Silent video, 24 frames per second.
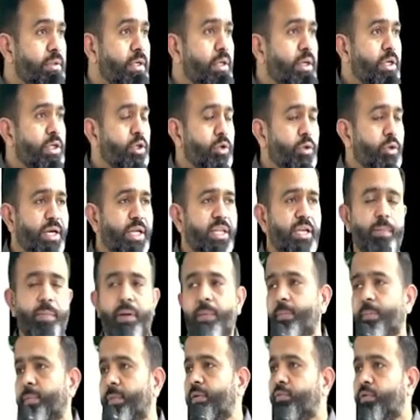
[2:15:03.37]
You can
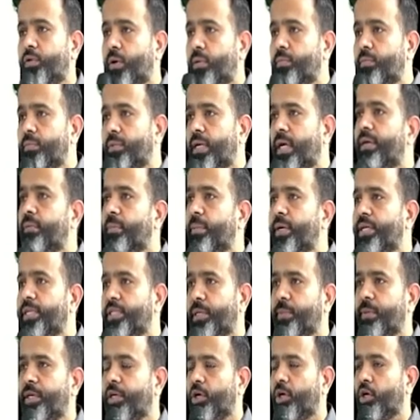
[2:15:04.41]
remember from that
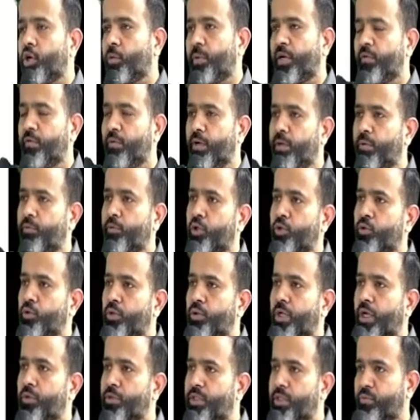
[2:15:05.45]
BJP government,
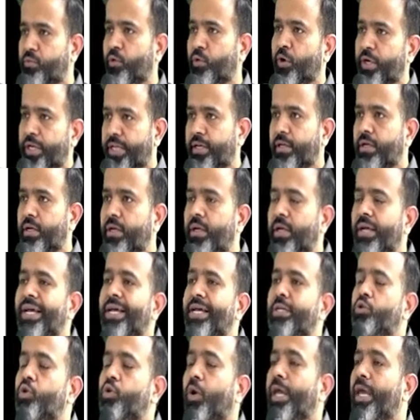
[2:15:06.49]
1/4/2014.
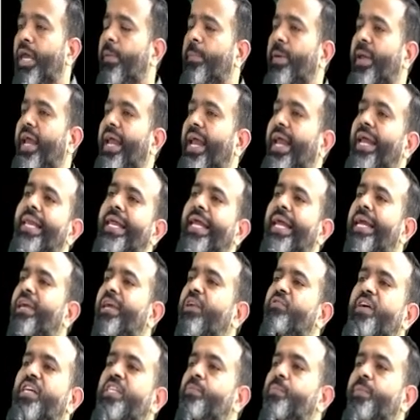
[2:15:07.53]
So if any
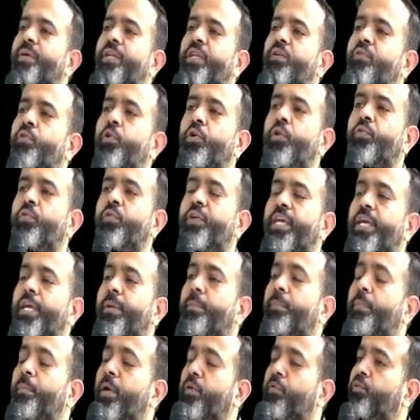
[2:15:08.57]
advance money
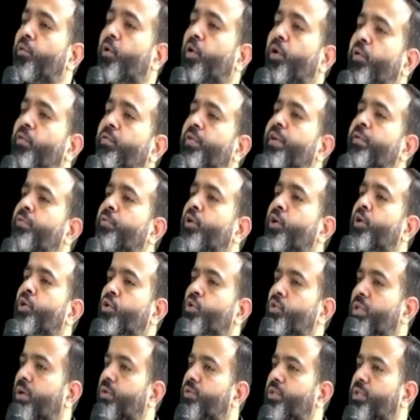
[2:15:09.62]
forfeited before
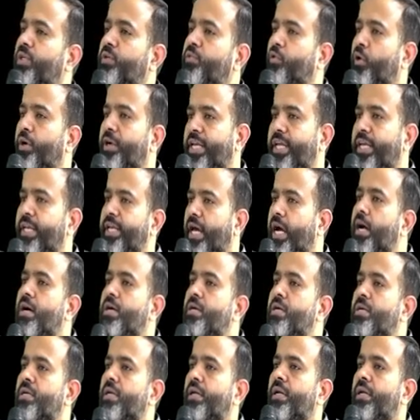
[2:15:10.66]
1/4/2014,
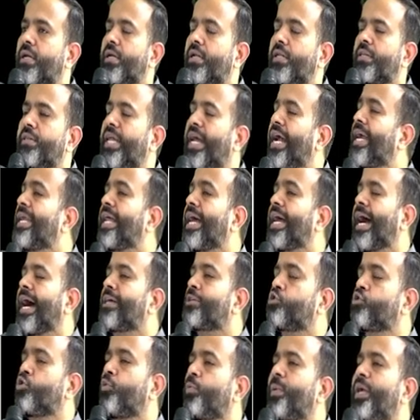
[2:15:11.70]
that
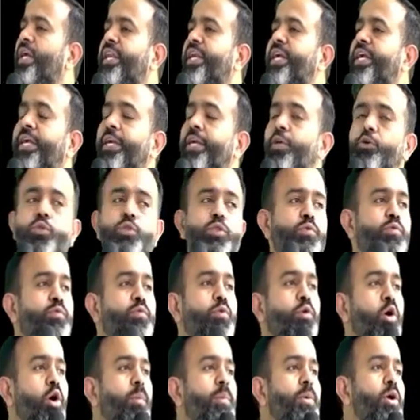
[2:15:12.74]
has to be reduced
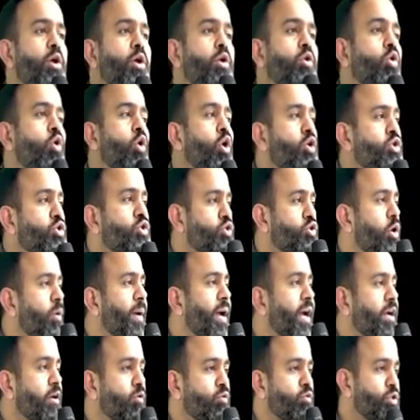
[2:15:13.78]
from your cost of
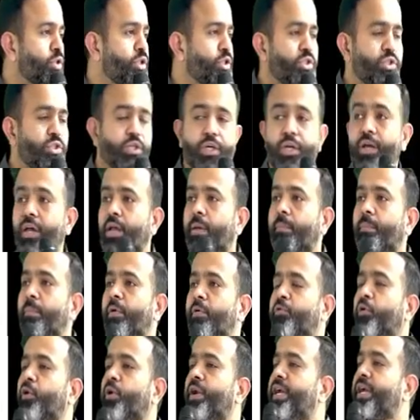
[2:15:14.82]
acquisition
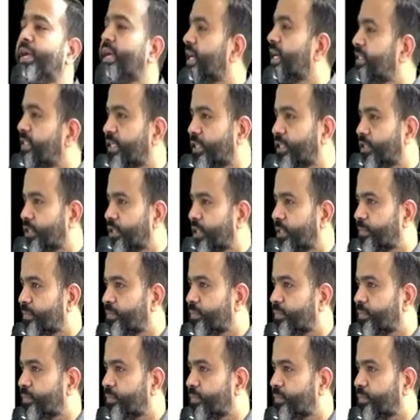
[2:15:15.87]
before indexation.